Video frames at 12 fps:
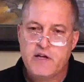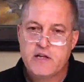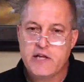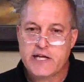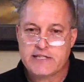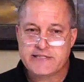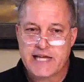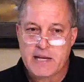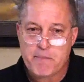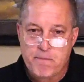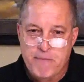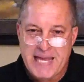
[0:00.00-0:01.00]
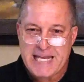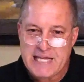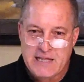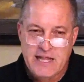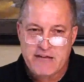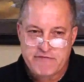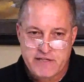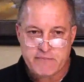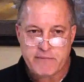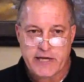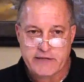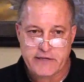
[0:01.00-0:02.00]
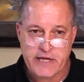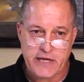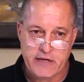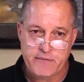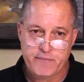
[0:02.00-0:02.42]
Like it said, many left him that day.